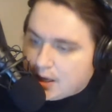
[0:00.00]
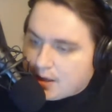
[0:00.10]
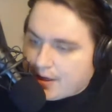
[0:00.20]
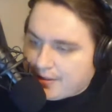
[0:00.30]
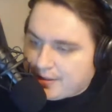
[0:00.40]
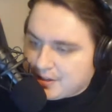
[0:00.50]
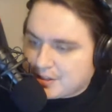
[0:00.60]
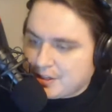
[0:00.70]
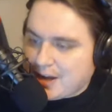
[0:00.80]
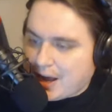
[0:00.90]
that this
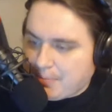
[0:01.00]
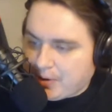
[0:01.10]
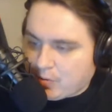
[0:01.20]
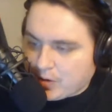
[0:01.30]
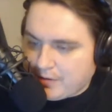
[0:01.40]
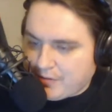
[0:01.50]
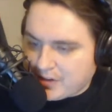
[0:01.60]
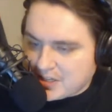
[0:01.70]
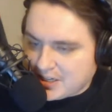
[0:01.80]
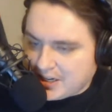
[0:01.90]
could not be
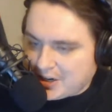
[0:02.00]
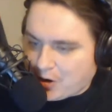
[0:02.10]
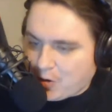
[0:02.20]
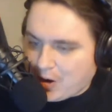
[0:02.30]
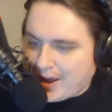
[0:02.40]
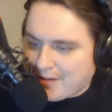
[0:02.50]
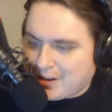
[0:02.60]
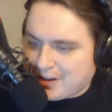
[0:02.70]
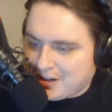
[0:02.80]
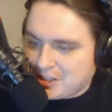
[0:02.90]
revisited or have
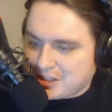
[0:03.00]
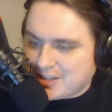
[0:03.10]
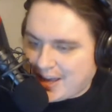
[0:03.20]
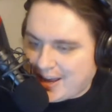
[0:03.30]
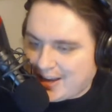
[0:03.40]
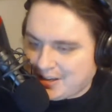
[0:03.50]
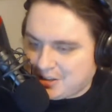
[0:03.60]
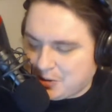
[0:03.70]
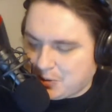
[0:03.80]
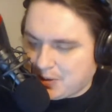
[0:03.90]
conditions added
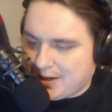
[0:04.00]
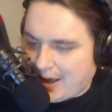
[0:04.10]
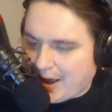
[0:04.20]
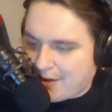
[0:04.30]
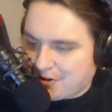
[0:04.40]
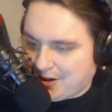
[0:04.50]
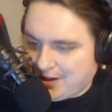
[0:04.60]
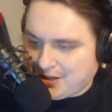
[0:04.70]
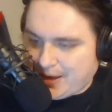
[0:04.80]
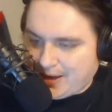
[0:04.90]
to it after it
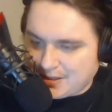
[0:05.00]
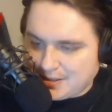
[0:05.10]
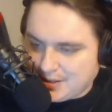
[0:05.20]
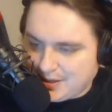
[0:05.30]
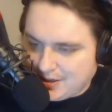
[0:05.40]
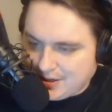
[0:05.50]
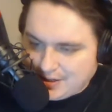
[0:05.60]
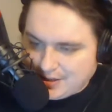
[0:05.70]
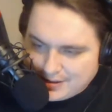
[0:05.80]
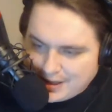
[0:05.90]
is passed.
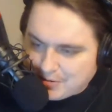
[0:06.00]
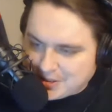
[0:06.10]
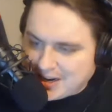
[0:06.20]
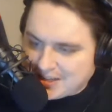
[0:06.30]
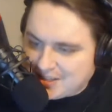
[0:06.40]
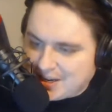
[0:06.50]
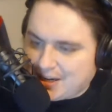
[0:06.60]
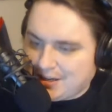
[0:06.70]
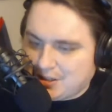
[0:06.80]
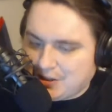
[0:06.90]
That was not stated
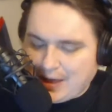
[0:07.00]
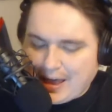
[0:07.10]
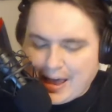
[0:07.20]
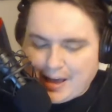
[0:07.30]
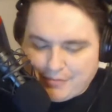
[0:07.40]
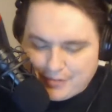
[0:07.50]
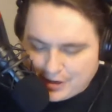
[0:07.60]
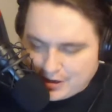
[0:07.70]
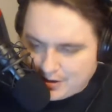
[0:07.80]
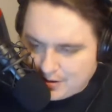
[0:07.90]
until
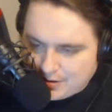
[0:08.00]
after